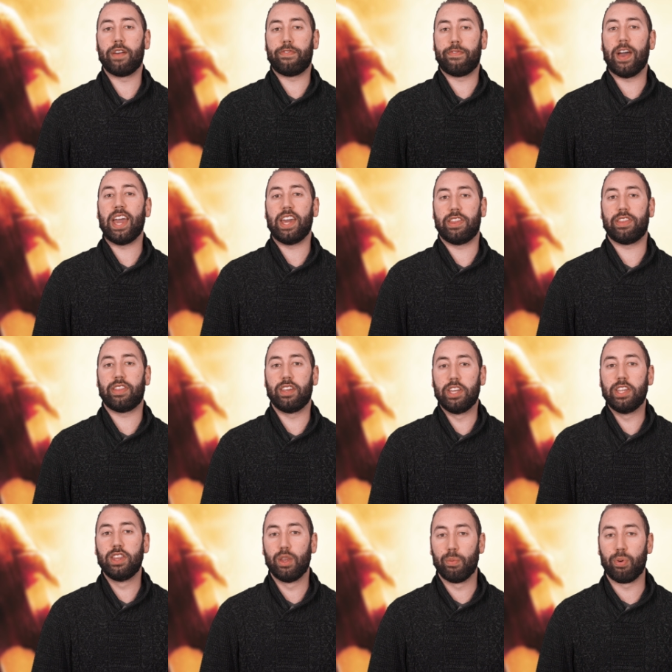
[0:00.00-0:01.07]
faith
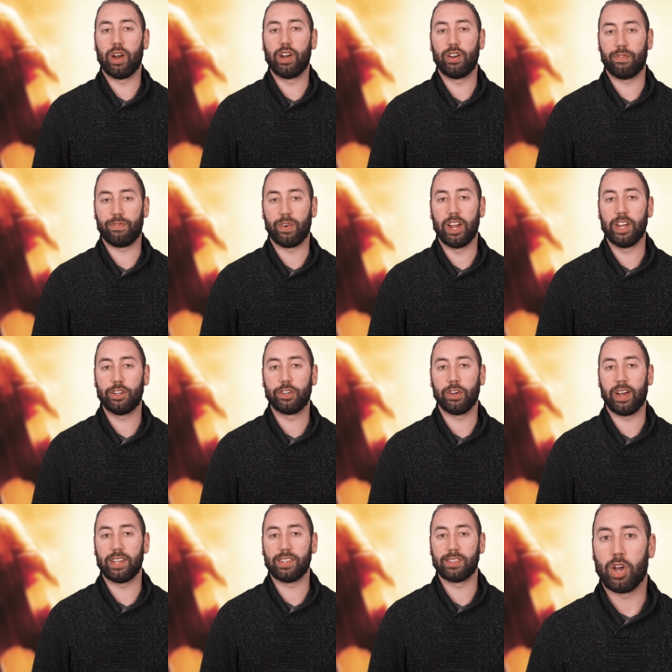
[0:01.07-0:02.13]
in the Predator
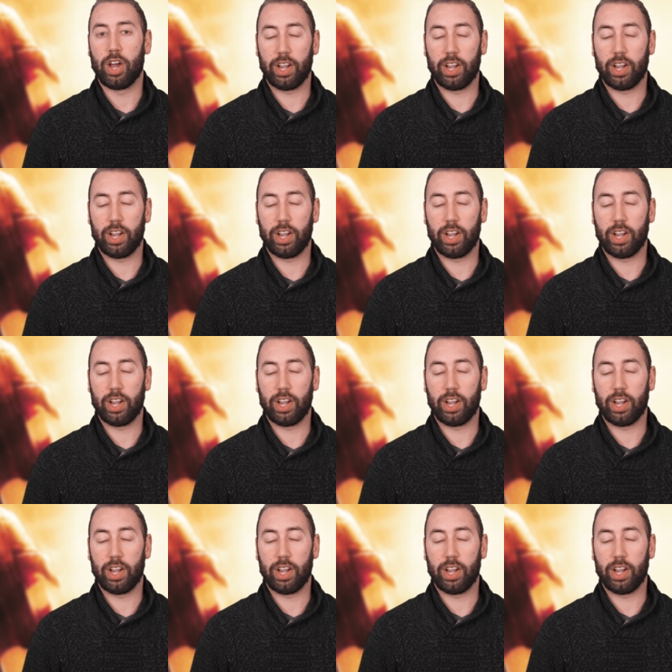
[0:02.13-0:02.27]
franchise.